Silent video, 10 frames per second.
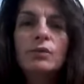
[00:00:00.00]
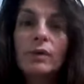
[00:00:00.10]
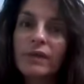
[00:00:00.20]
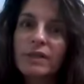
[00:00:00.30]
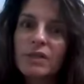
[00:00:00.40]

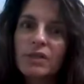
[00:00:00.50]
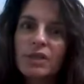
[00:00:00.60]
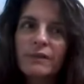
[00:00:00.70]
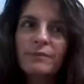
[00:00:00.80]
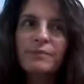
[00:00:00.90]

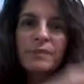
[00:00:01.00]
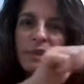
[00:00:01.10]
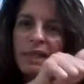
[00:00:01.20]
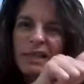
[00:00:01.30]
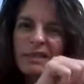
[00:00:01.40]
reflexology,
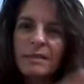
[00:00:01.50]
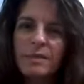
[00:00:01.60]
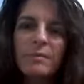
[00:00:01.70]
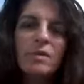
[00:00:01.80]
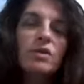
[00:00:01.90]
like at the same
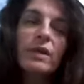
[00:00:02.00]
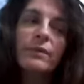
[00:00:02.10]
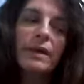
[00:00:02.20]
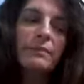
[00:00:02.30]
time. So anyway,